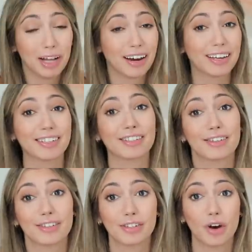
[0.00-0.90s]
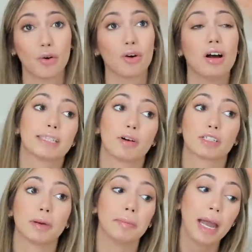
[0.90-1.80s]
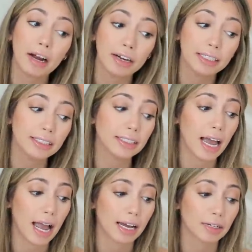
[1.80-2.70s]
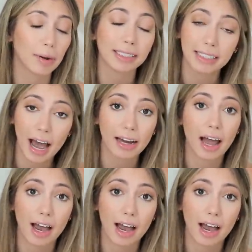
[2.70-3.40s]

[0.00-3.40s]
plan is. So I spoke to my parents and my dad